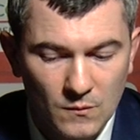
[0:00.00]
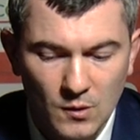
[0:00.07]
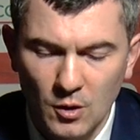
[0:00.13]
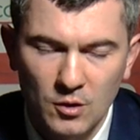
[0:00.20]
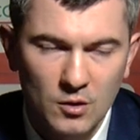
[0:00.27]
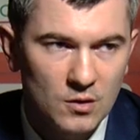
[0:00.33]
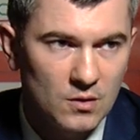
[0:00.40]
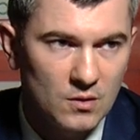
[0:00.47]

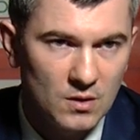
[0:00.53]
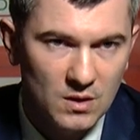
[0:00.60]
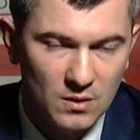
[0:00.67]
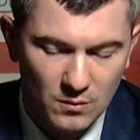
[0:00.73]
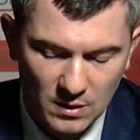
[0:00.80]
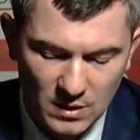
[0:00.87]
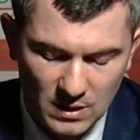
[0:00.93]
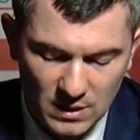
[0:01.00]
No. He
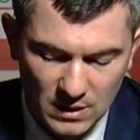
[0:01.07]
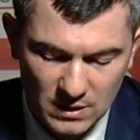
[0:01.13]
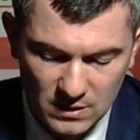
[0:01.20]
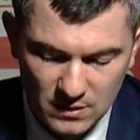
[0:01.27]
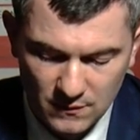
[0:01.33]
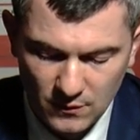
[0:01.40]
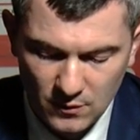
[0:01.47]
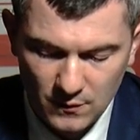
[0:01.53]

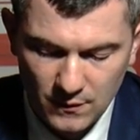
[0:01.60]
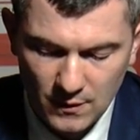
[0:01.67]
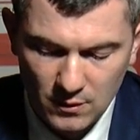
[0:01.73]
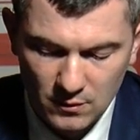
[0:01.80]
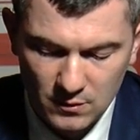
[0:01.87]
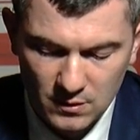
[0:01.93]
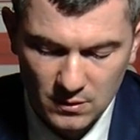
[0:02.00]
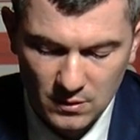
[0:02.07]
has four
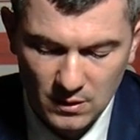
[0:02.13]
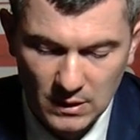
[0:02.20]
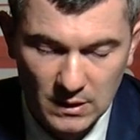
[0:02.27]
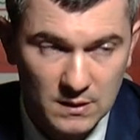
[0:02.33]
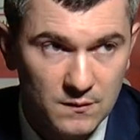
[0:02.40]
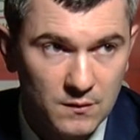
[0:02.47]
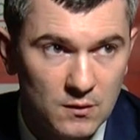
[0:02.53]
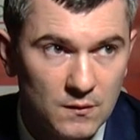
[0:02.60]
fouls. He
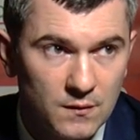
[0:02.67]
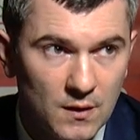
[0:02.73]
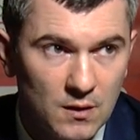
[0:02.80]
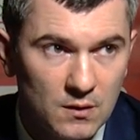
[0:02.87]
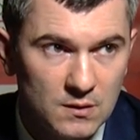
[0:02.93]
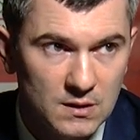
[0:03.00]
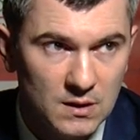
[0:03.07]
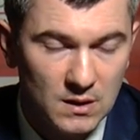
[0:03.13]
has four
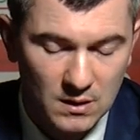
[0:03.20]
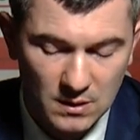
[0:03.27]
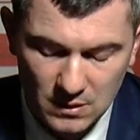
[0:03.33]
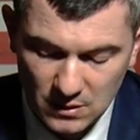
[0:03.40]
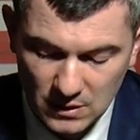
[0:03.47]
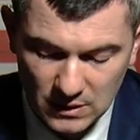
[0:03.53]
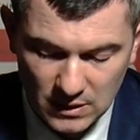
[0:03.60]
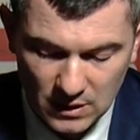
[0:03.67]
fouls,
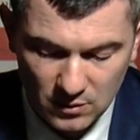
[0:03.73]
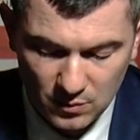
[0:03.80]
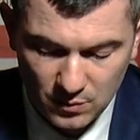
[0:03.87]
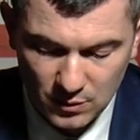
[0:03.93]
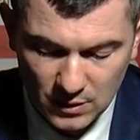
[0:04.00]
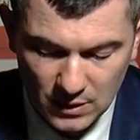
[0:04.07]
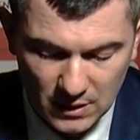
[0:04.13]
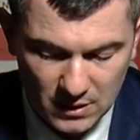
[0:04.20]
and I tried to
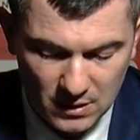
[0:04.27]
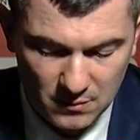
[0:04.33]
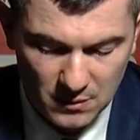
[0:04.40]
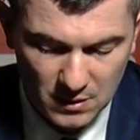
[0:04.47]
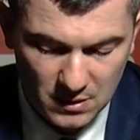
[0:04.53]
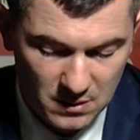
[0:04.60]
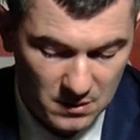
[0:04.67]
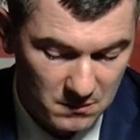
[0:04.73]
protect him.
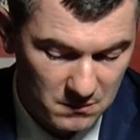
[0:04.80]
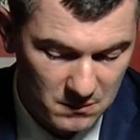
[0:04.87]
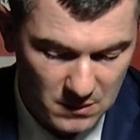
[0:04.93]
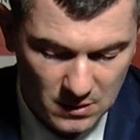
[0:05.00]
And